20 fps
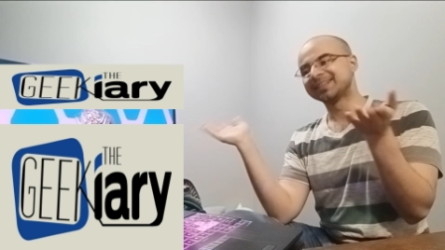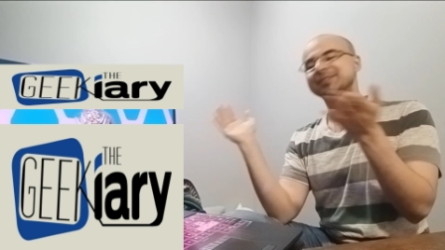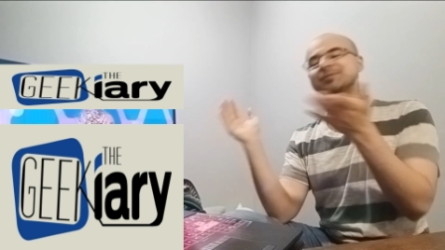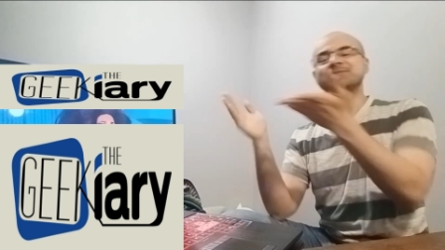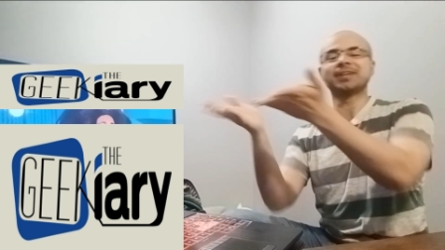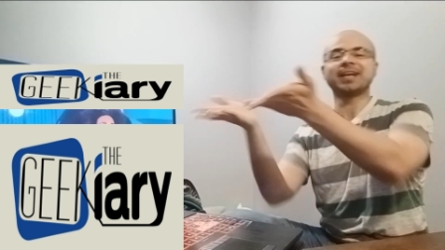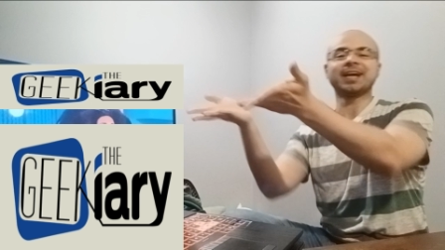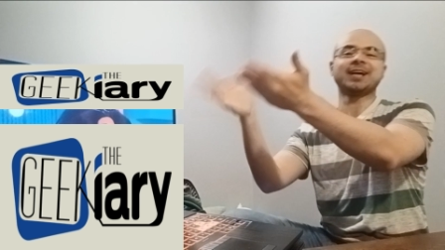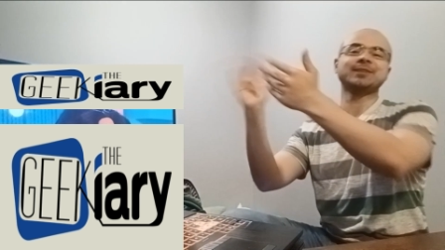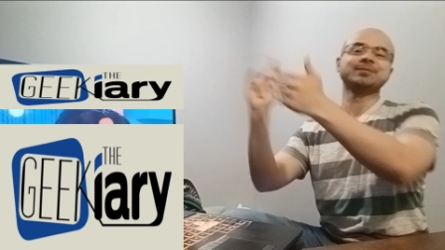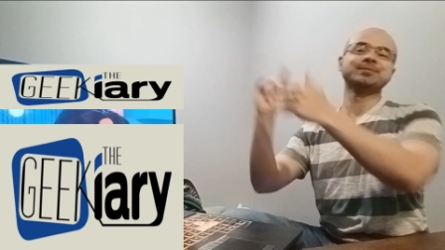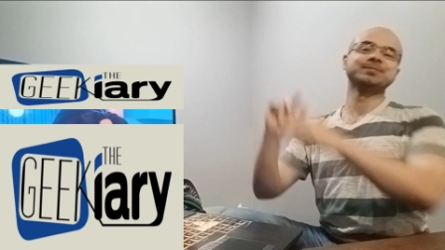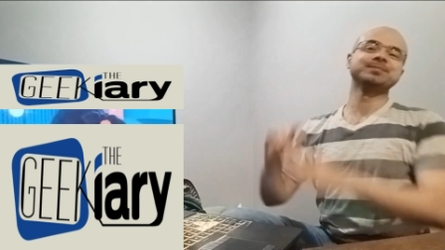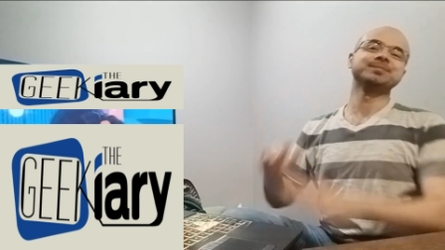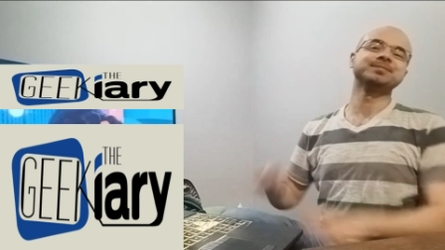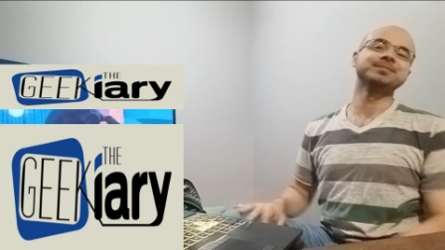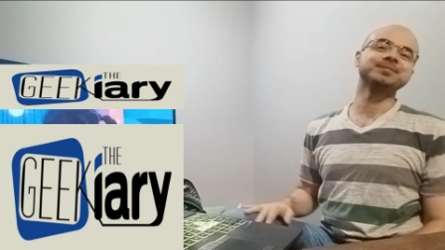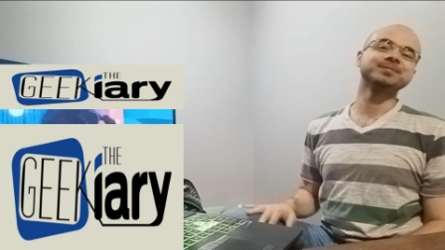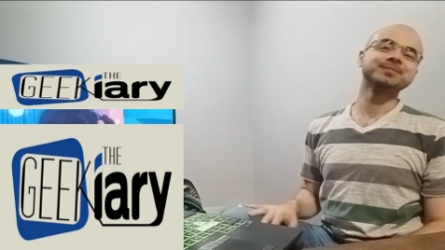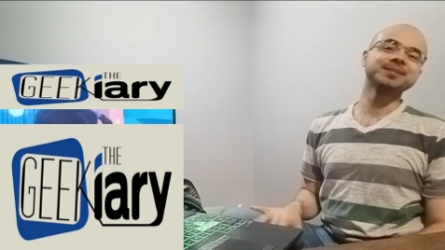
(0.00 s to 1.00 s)
Yeah,
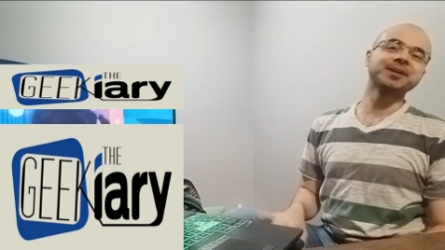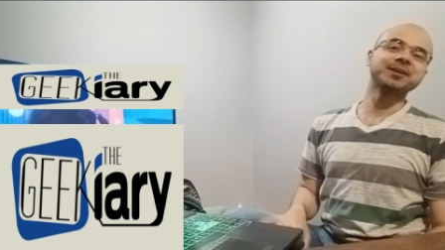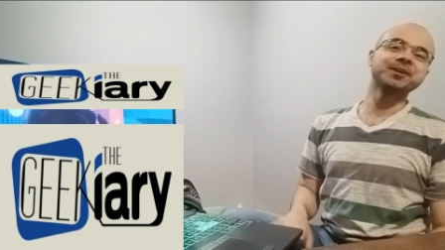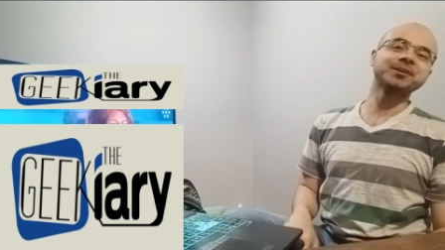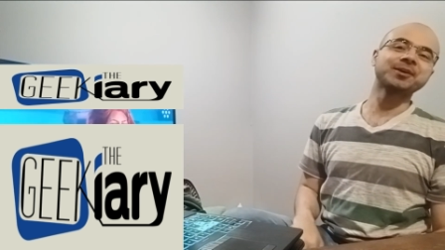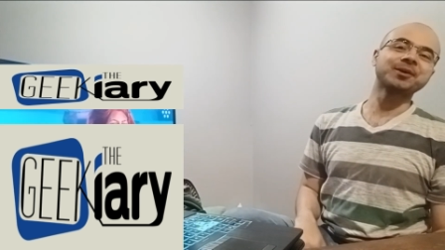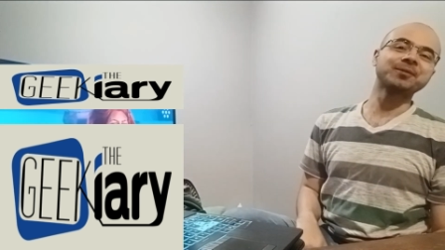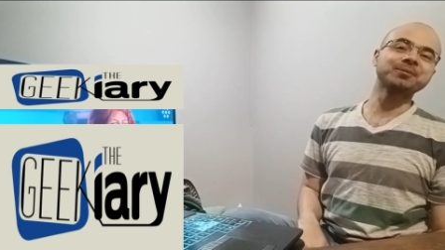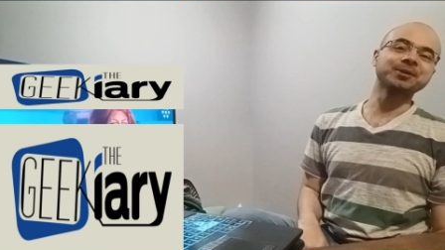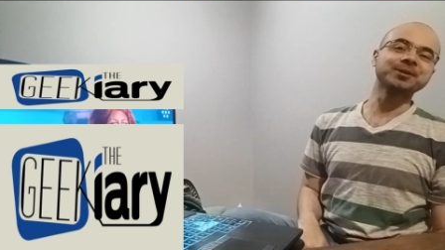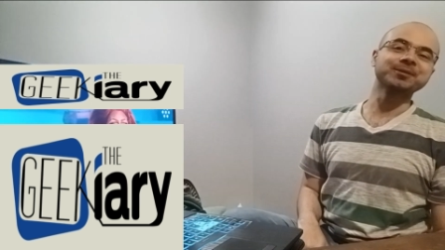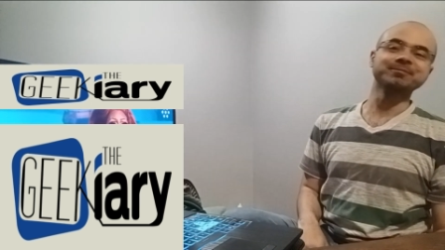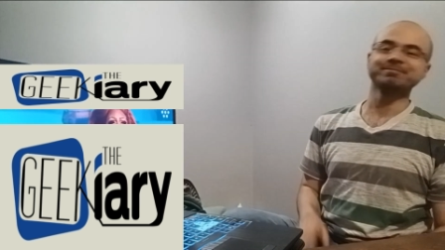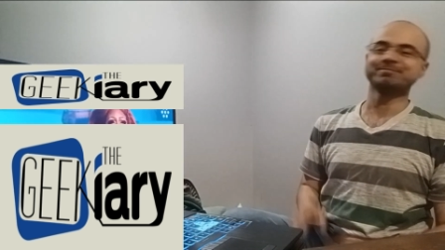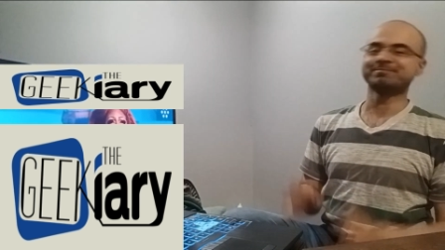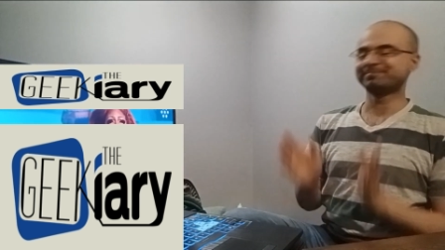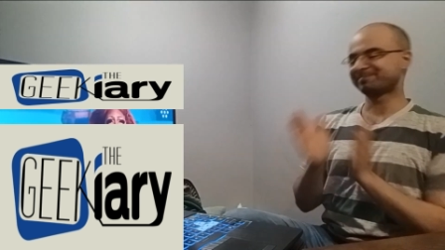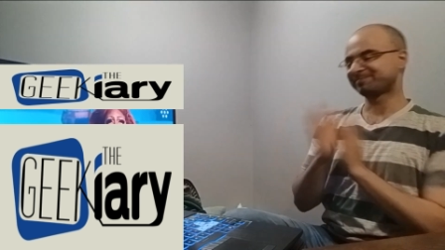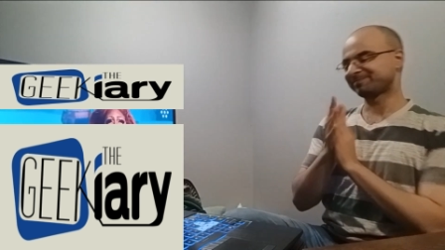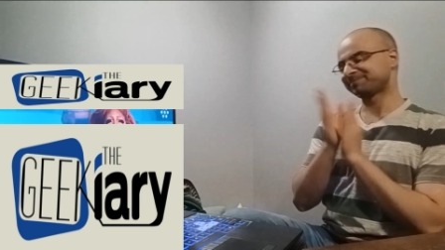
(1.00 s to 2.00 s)
they're the top two.
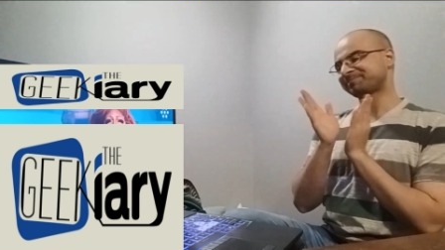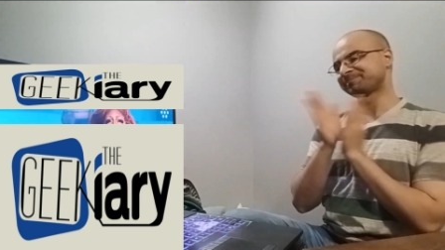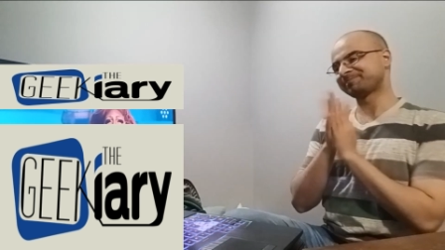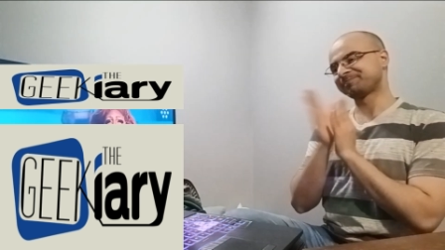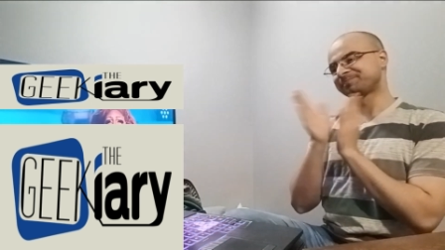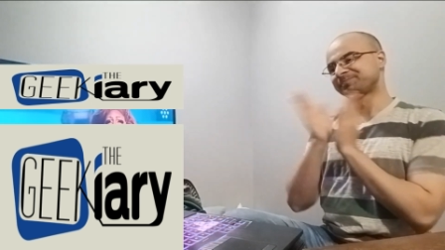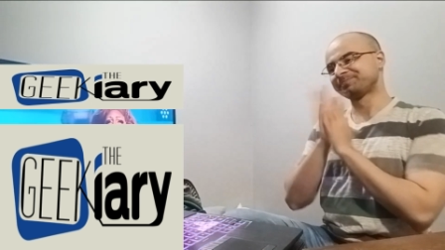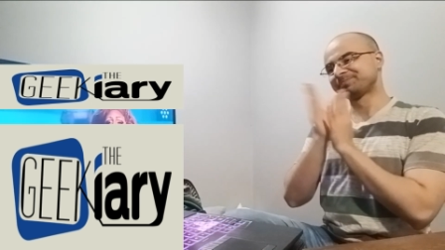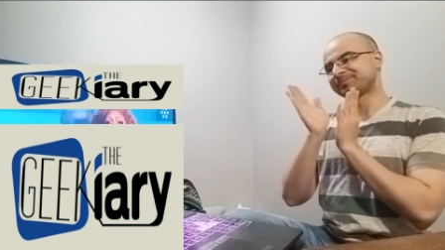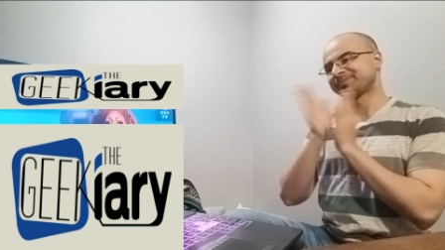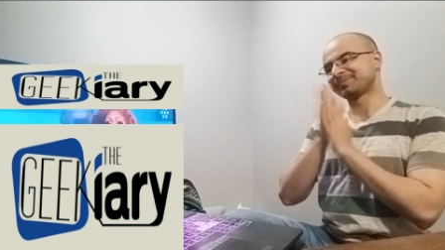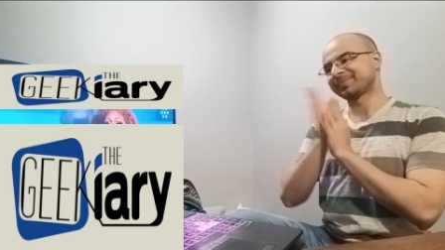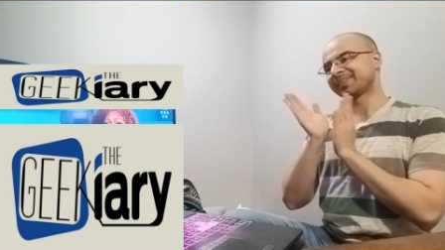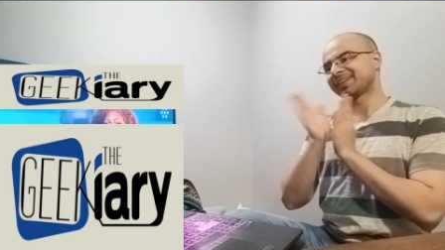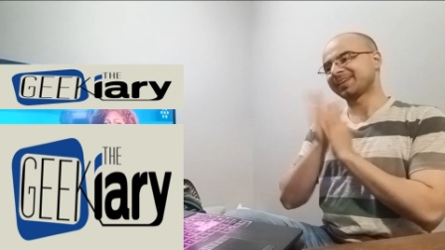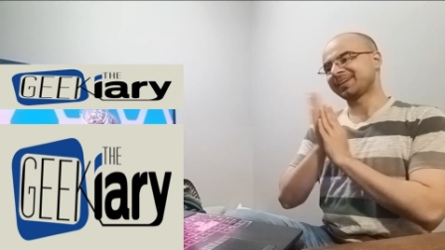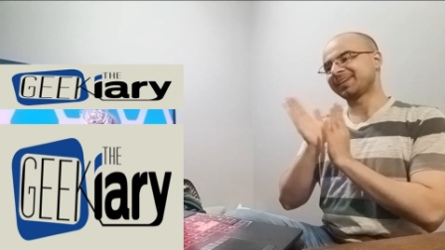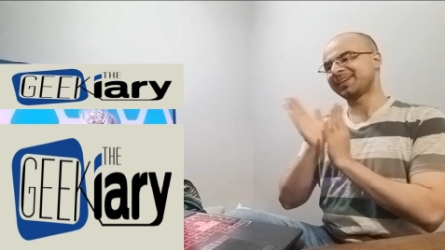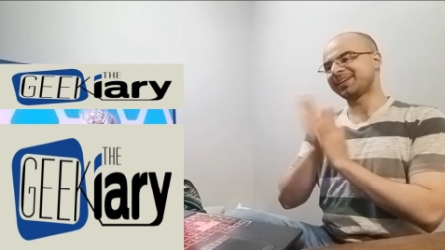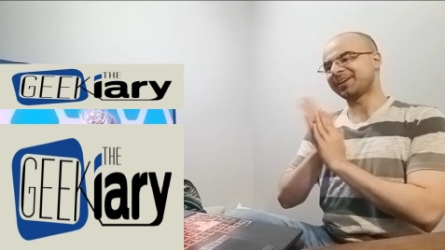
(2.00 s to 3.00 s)

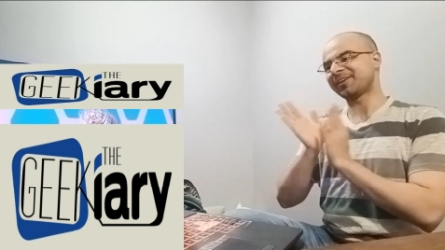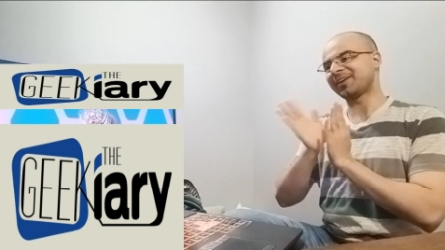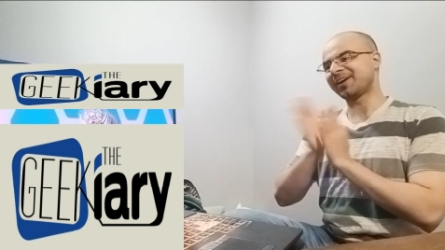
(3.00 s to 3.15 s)
They're